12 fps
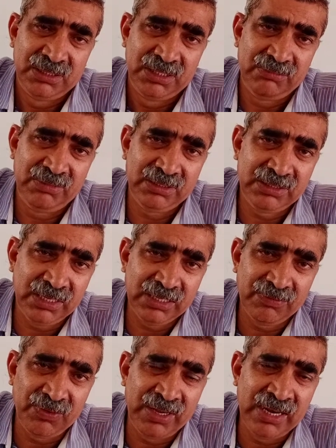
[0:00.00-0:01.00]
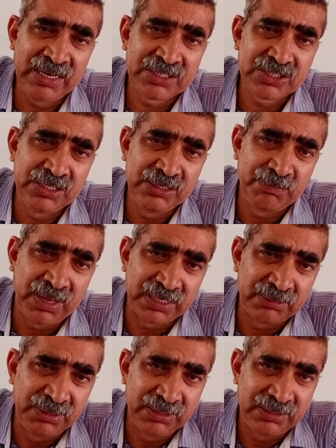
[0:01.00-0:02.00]
If they take a finance
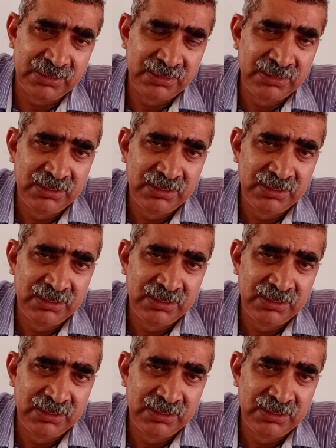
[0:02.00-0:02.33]
department,